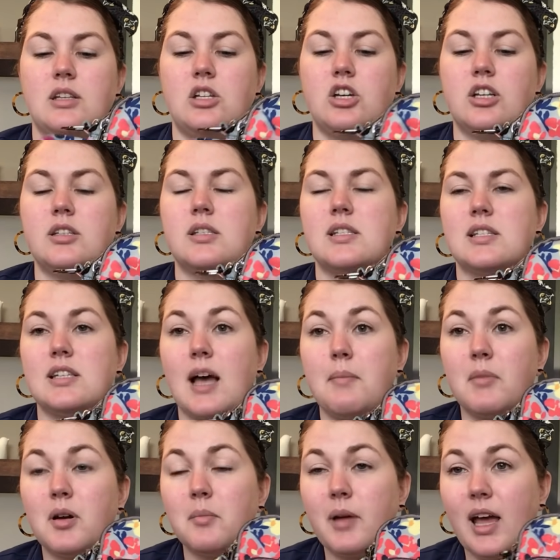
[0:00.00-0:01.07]
good
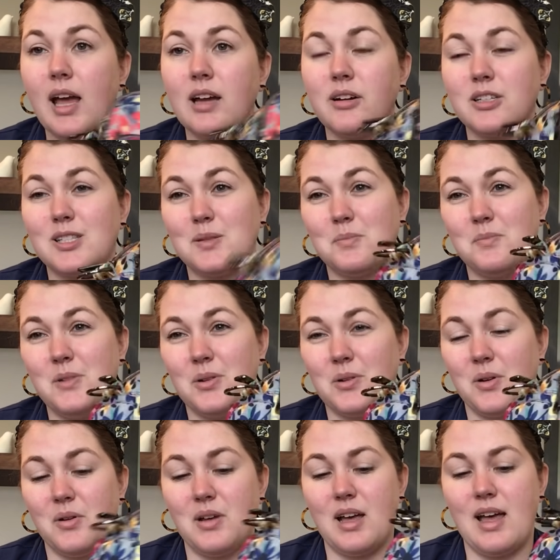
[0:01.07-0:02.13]
summer bag or,
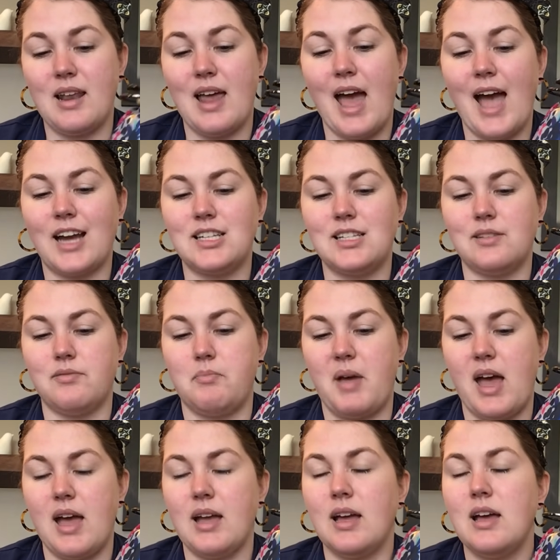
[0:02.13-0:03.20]
an active
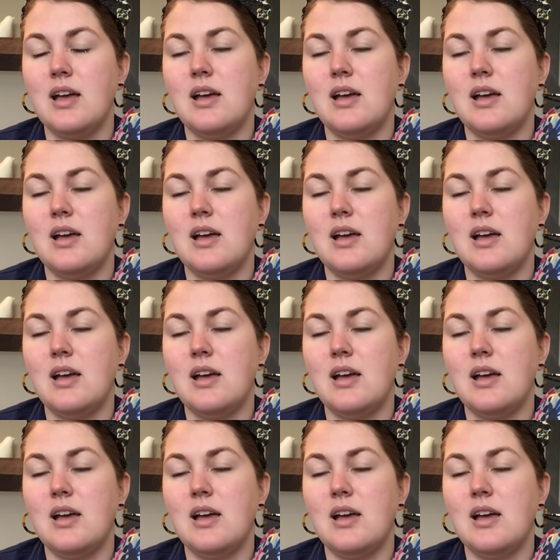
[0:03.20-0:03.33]
bag.